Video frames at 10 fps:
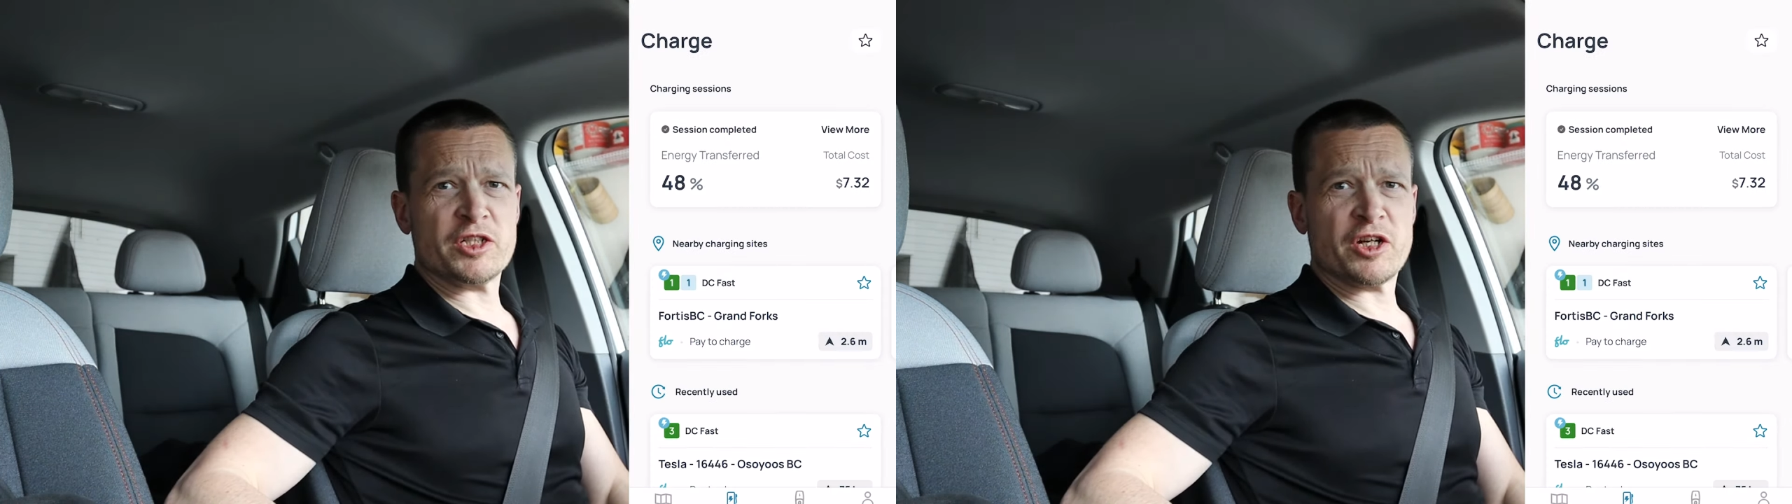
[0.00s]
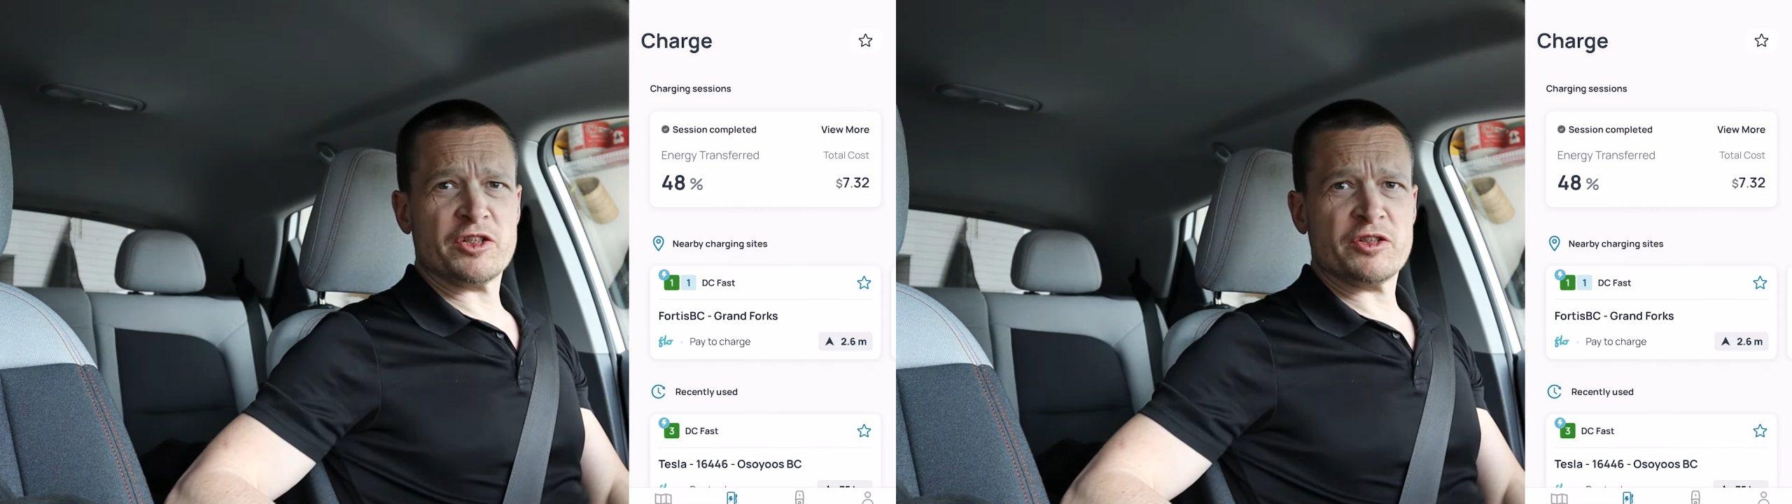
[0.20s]

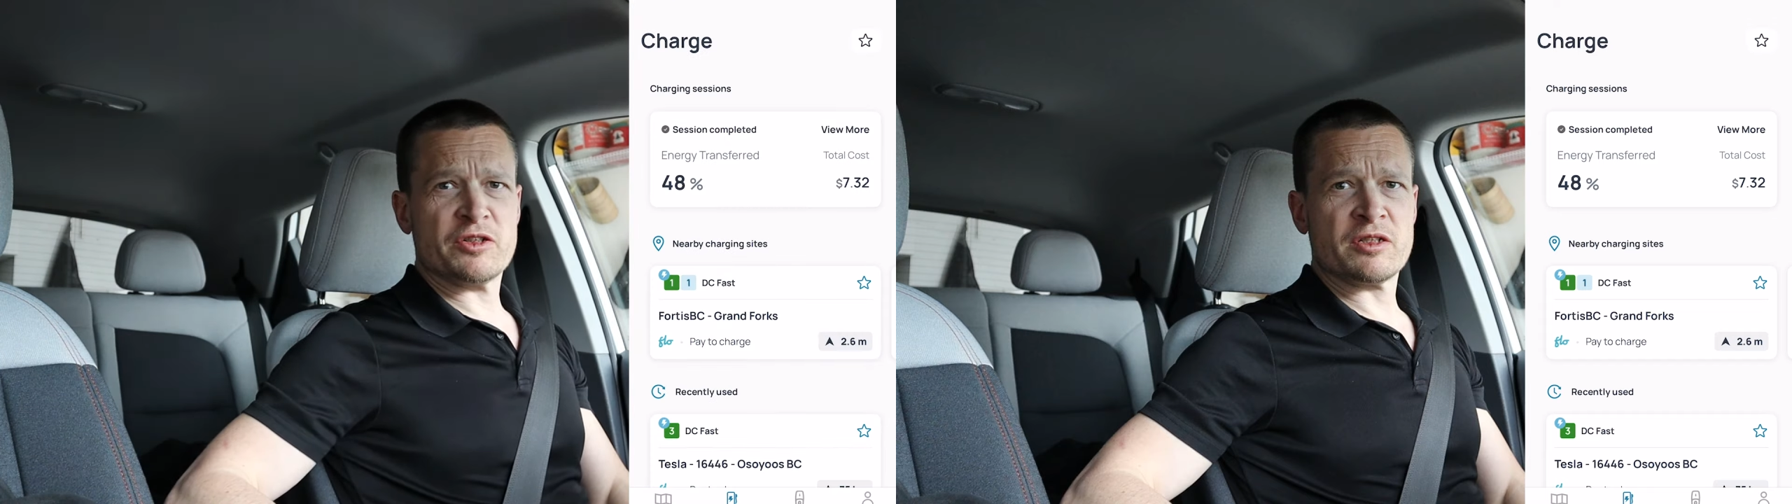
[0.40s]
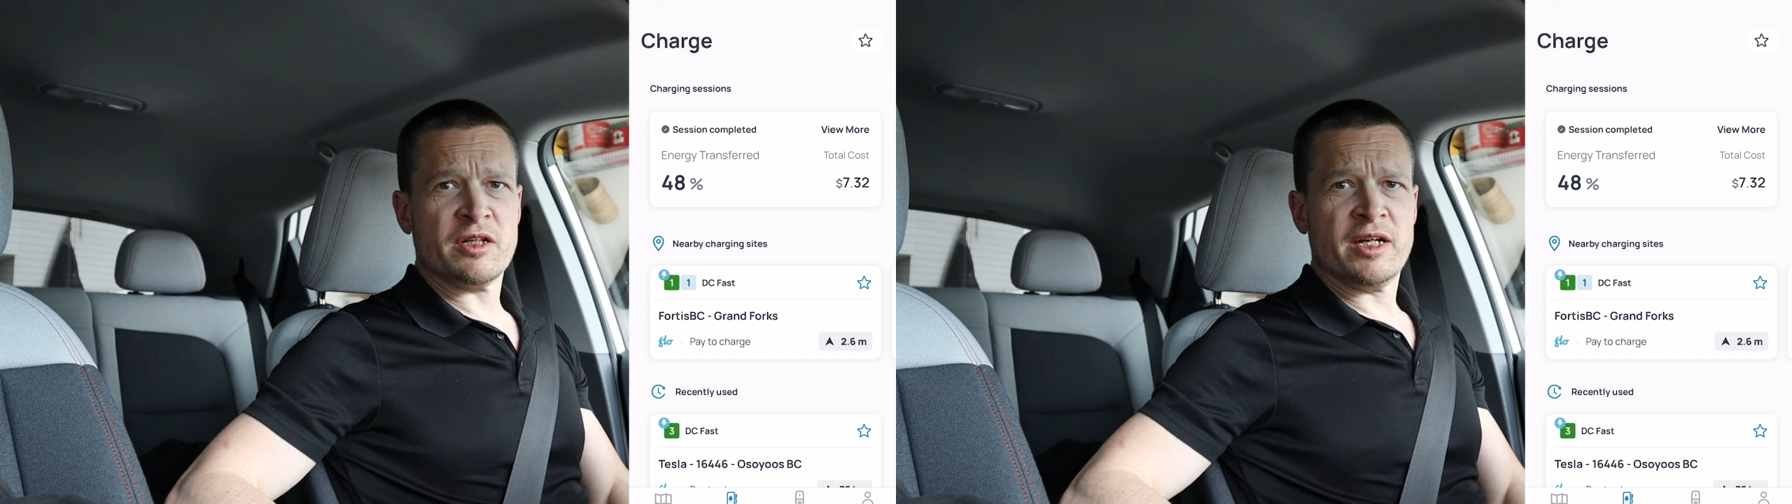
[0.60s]

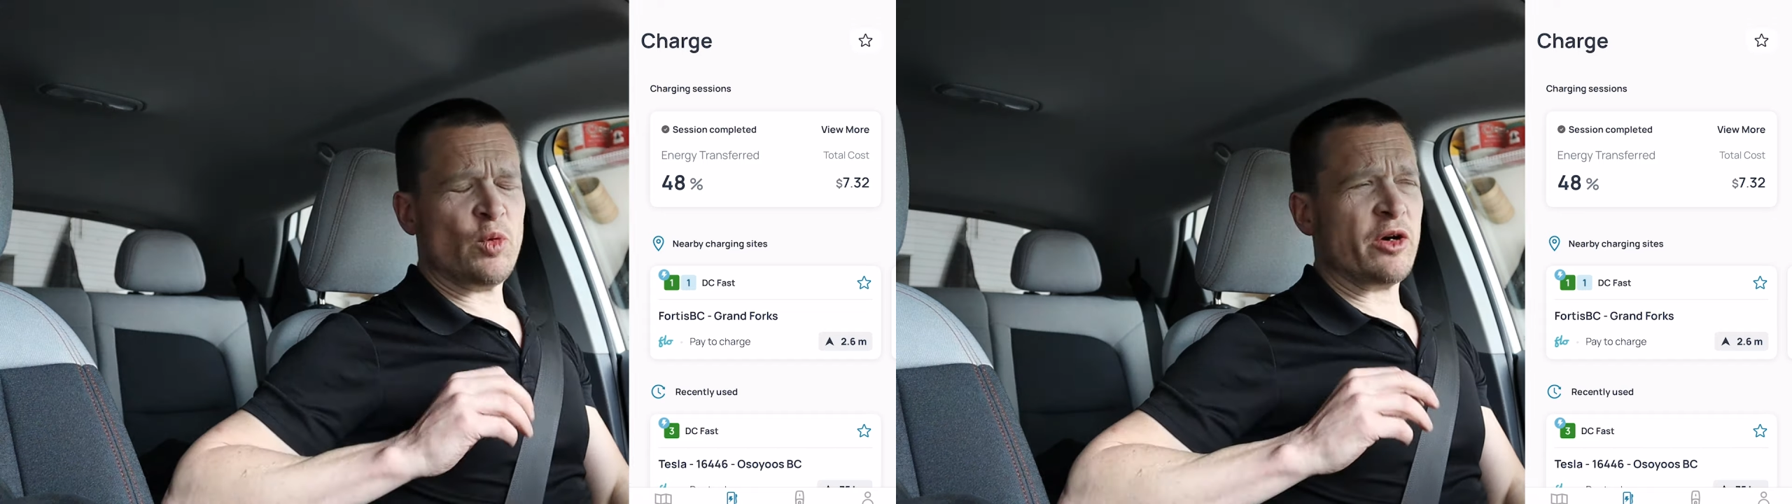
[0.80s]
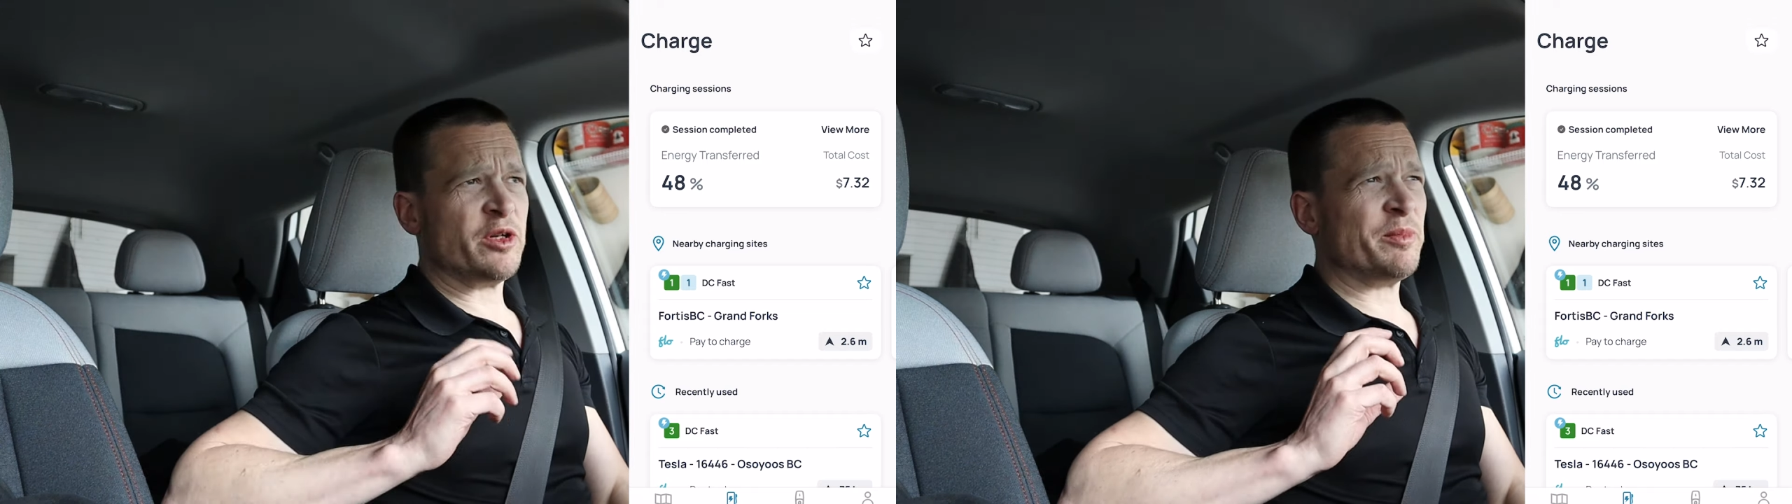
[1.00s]
chargers. I
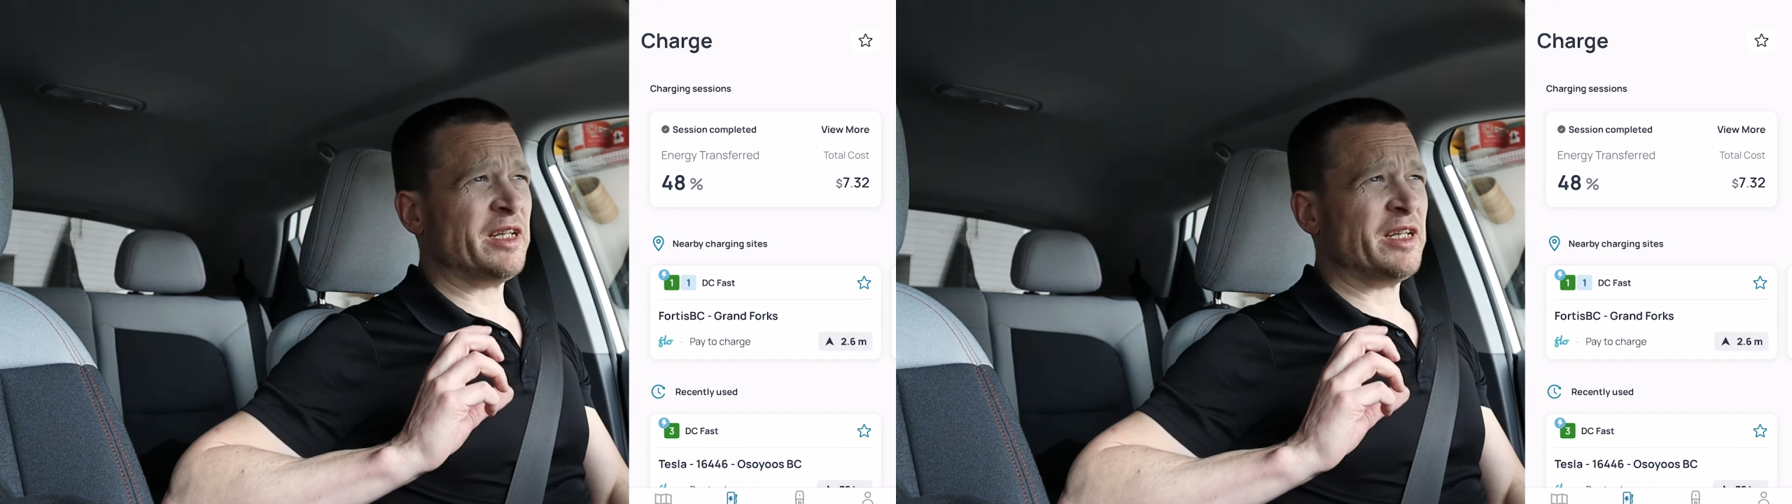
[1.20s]
wound up